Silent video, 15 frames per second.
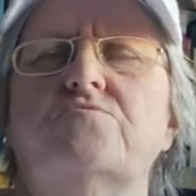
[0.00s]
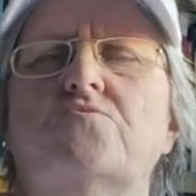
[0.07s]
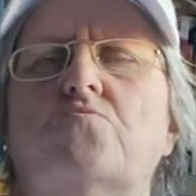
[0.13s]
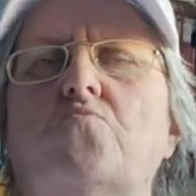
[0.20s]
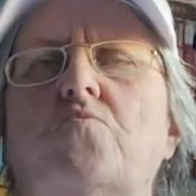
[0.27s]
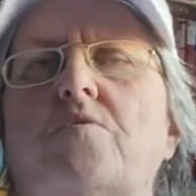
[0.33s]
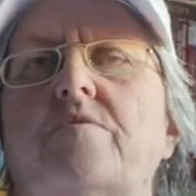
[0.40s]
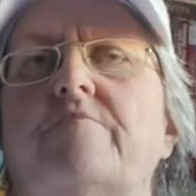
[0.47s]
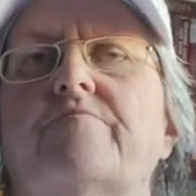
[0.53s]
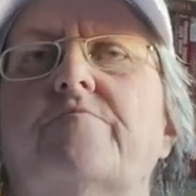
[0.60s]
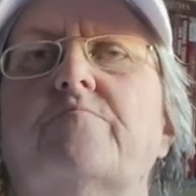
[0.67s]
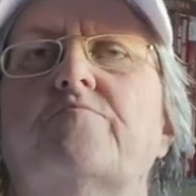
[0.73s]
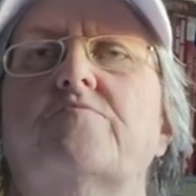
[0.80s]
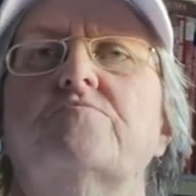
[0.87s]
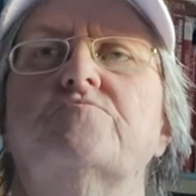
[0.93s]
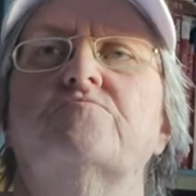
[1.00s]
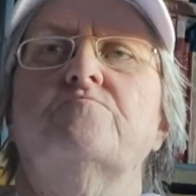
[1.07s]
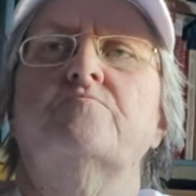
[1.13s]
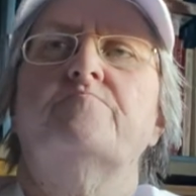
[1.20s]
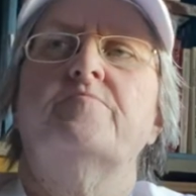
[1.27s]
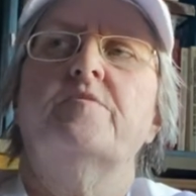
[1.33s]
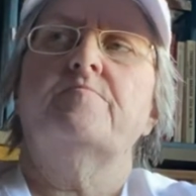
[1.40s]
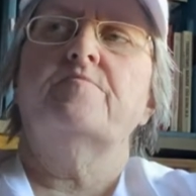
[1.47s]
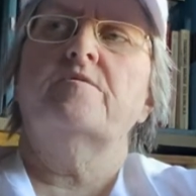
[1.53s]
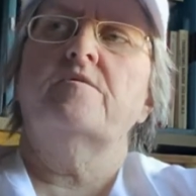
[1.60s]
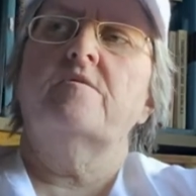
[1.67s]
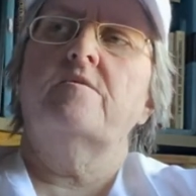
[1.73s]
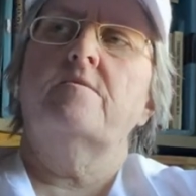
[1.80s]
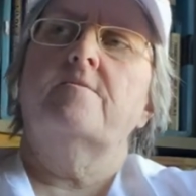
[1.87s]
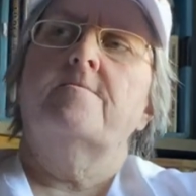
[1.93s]
So what if the person with
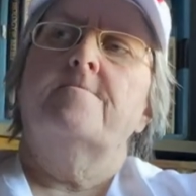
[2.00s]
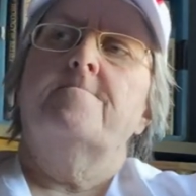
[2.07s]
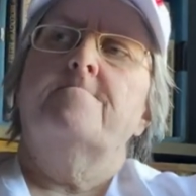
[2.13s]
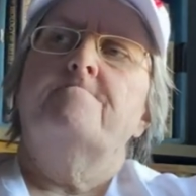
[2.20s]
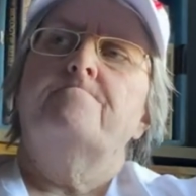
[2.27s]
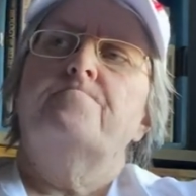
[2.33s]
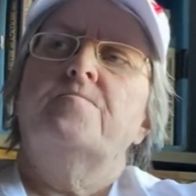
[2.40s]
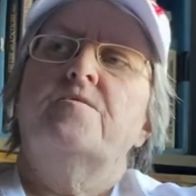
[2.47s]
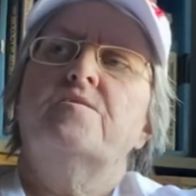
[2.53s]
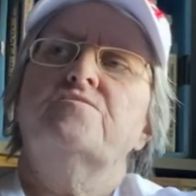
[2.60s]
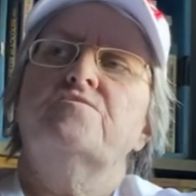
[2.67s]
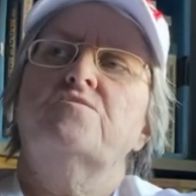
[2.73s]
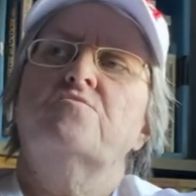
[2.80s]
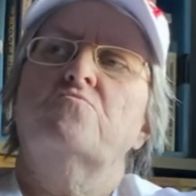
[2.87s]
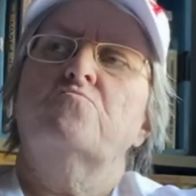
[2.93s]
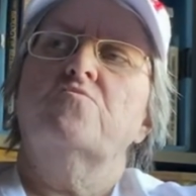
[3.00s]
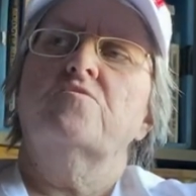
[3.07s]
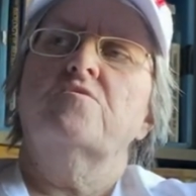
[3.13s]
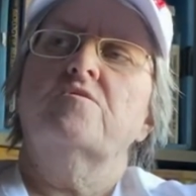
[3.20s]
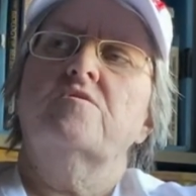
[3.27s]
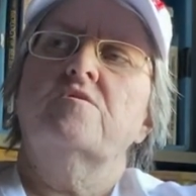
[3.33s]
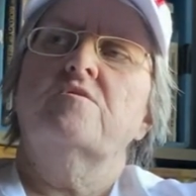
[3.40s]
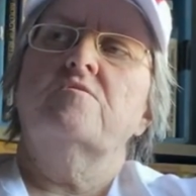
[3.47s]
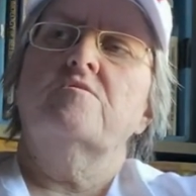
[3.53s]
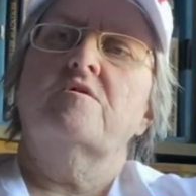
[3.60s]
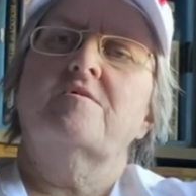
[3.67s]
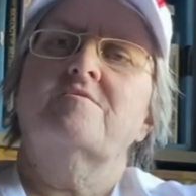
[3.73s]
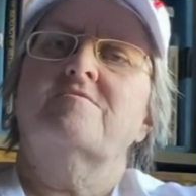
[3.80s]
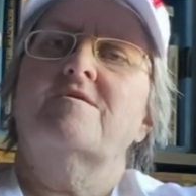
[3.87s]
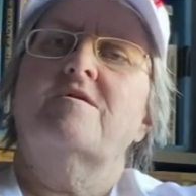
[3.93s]
BPD is in a really,
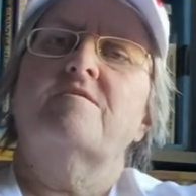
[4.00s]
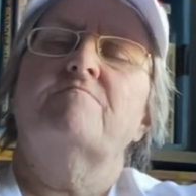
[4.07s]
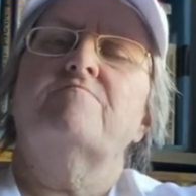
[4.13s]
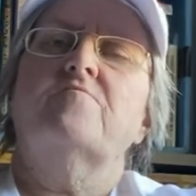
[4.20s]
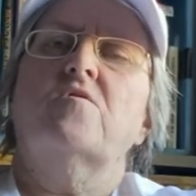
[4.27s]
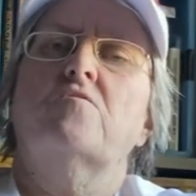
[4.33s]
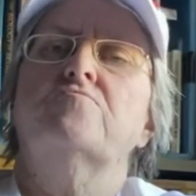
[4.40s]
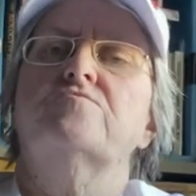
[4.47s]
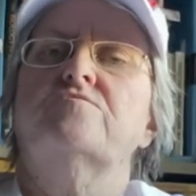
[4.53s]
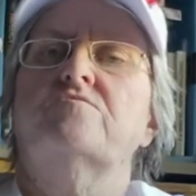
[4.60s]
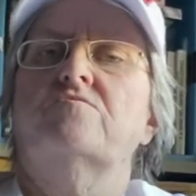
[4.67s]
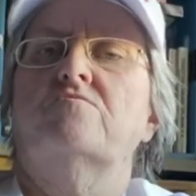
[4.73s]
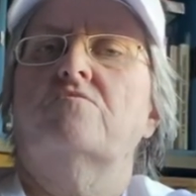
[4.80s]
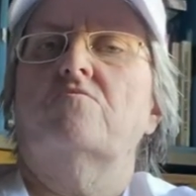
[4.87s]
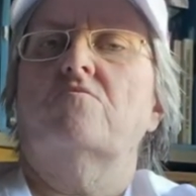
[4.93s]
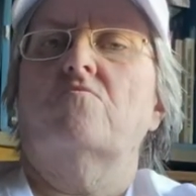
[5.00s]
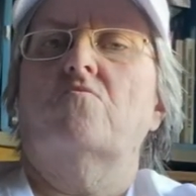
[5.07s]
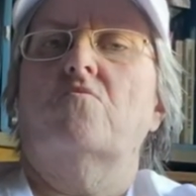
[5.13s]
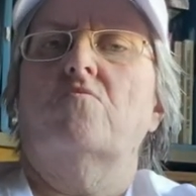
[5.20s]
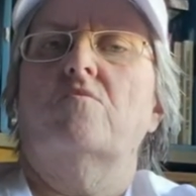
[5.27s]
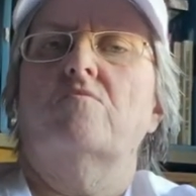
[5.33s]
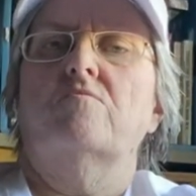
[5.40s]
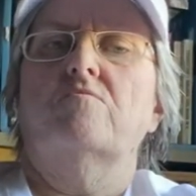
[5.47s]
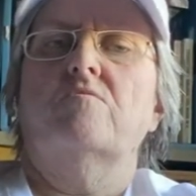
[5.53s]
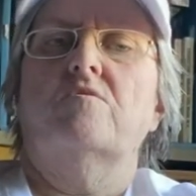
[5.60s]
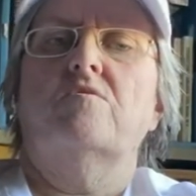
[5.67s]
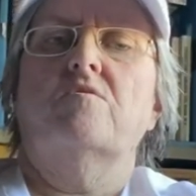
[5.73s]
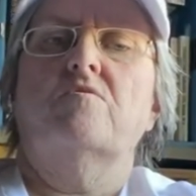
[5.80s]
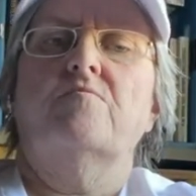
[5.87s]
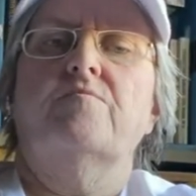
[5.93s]
they've ghosted you, or,
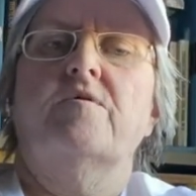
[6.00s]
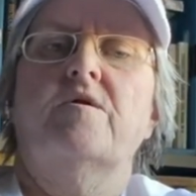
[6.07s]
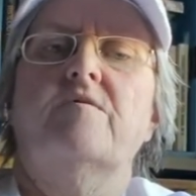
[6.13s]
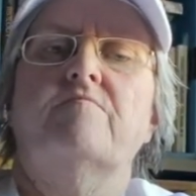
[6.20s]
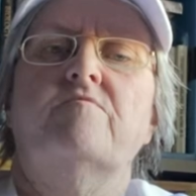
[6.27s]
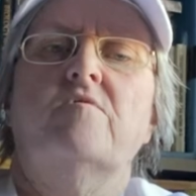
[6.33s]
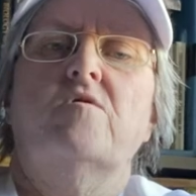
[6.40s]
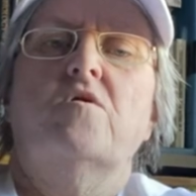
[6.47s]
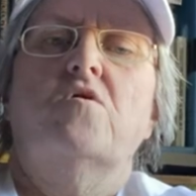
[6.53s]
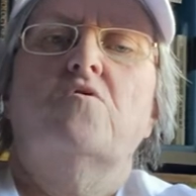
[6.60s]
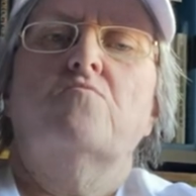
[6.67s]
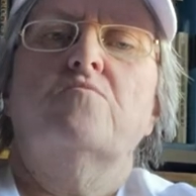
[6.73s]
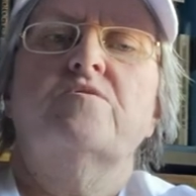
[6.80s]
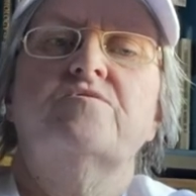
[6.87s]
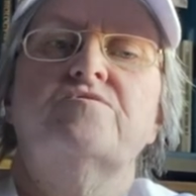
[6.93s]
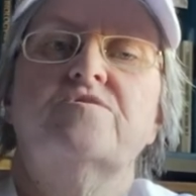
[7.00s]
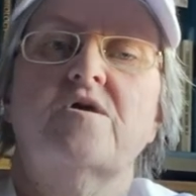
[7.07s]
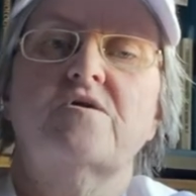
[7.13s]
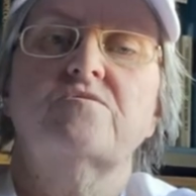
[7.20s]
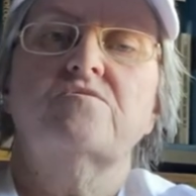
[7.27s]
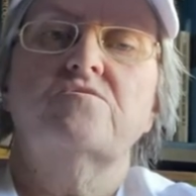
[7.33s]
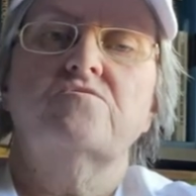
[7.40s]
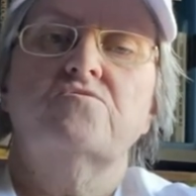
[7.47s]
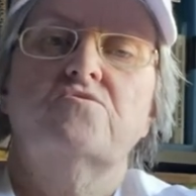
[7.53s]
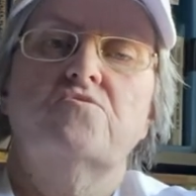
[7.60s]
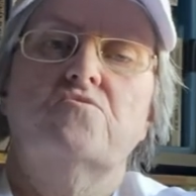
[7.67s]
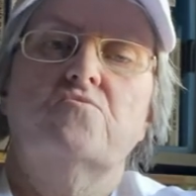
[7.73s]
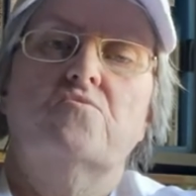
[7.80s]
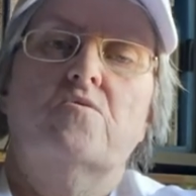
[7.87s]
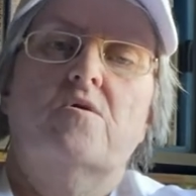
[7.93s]
they've rejected
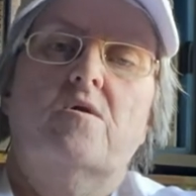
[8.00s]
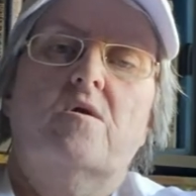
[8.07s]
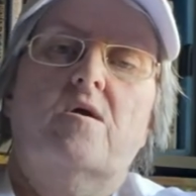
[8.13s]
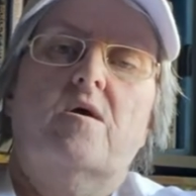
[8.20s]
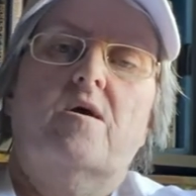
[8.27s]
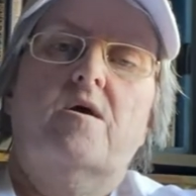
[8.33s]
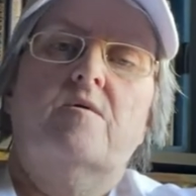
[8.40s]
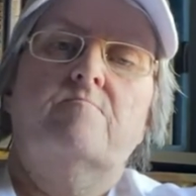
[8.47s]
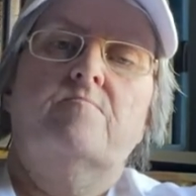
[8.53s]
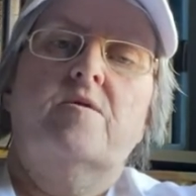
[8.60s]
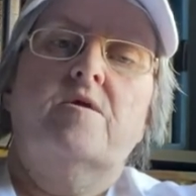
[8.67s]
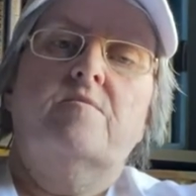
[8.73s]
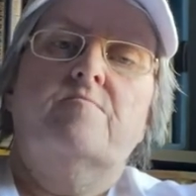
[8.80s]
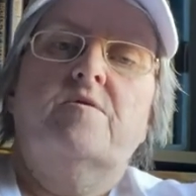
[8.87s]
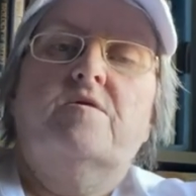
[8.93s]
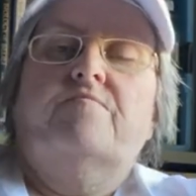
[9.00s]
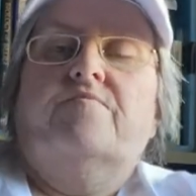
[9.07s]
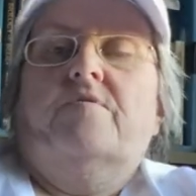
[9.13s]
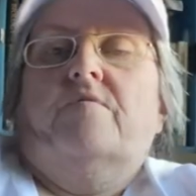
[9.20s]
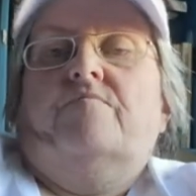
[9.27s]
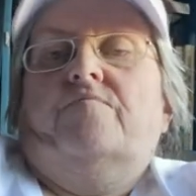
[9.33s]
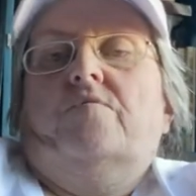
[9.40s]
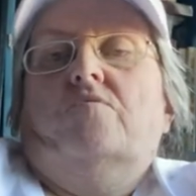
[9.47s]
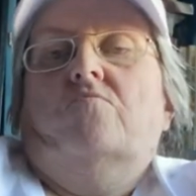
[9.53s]
you, and maybe if